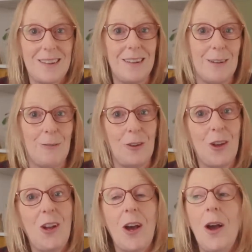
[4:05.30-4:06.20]
in a different
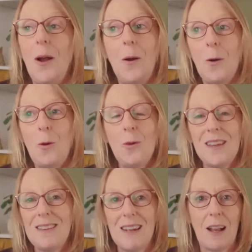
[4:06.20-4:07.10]
color. All
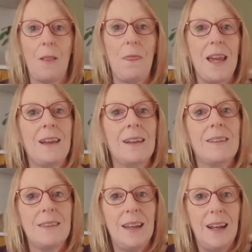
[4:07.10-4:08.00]
these little
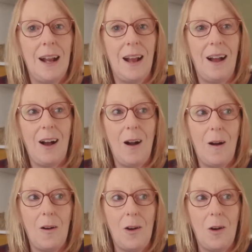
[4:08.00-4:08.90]
things
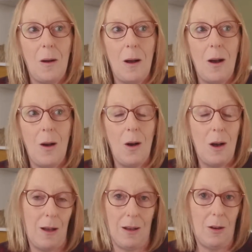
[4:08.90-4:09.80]
are
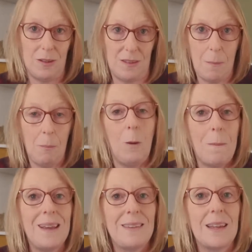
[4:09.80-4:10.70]
simple,
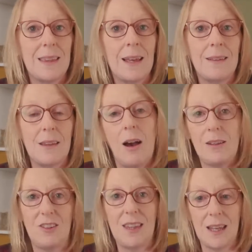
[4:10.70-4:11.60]
basic things that I
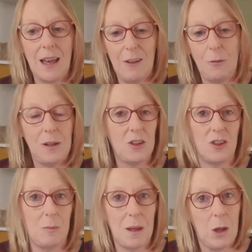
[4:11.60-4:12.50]
just think everybody
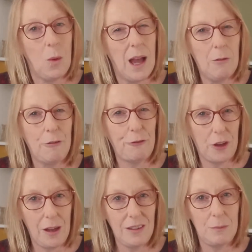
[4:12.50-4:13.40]
should be aware of
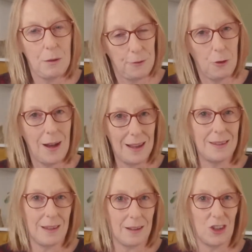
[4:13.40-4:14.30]
first before
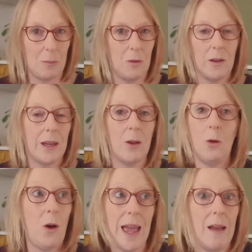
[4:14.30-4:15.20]
asking Gemini
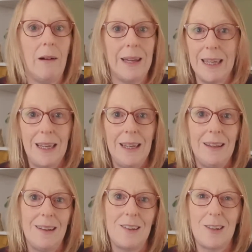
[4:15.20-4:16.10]
or AI
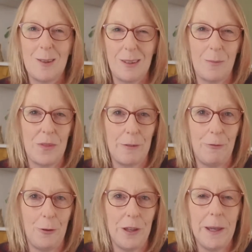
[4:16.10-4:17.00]
to do something
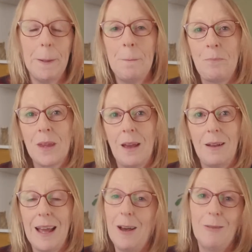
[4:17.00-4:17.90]
for you.
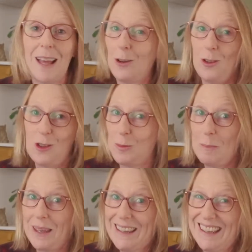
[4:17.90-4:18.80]
Now, that could just be
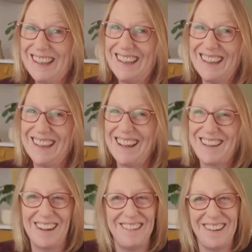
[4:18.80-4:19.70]
me. I
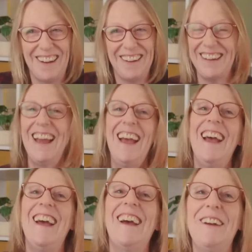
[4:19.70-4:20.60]
don't
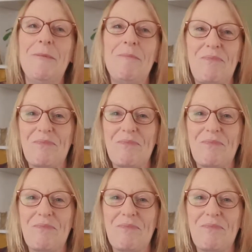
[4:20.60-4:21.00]
know.